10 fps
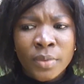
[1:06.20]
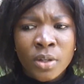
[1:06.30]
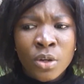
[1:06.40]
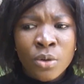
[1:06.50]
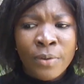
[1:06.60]

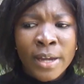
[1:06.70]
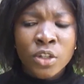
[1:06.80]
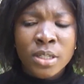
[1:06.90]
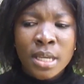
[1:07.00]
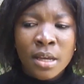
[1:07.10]
You find
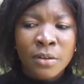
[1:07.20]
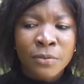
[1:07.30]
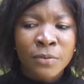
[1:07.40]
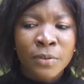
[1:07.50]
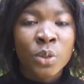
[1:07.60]
yourself
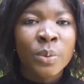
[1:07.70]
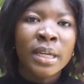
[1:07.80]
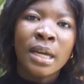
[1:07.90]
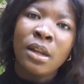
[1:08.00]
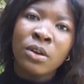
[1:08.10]
doing
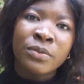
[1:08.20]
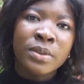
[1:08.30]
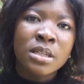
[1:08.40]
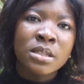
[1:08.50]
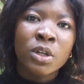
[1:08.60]
a lot of
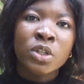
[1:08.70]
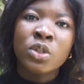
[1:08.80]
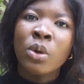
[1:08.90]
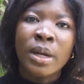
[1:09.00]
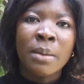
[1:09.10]
things because
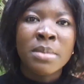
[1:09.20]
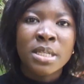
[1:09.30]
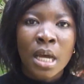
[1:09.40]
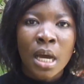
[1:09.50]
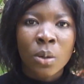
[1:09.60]
you don't want to
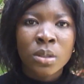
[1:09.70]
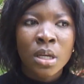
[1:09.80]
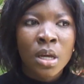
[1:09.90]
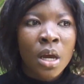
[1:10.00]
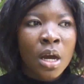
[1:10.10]
miss out.
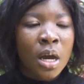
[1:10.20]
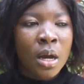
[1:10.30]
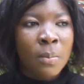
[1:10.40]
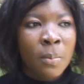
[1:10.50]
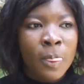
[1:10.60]

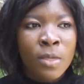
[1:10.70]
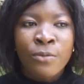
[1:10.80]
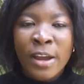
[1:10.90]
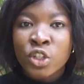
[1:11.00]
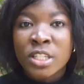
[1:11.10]
You
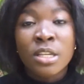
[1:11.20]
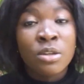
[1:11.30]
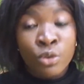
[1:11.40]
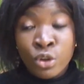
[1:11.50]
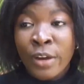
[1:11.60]
find
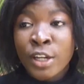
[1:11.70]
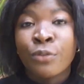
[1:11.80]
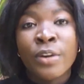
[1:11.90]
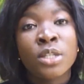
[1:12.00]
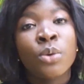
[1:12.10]
your
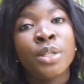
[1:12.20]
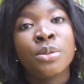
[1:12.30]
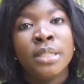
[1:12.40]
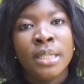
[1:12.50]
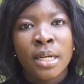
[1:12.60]
friends going
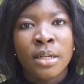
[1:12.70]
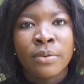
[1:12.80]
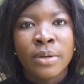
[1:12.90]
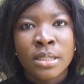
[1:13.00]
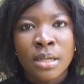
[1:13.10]
to Diani,
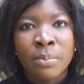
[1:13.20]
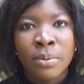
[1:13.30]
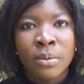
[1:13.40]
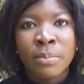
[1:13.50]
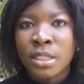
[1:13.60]
for
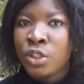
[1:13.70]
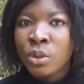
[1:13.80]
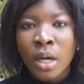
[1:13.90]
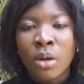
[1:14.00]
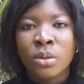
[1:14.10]
example, but you
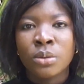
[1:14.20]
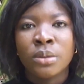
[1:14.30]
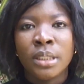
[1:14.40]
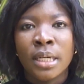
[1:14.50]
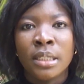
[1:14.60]
can go to
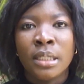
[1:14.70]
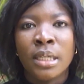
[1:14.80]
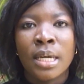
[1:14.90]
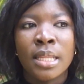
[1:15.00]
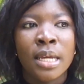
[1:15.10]

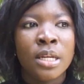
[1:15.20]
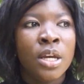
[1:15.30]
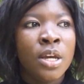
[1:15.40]
Diani, and then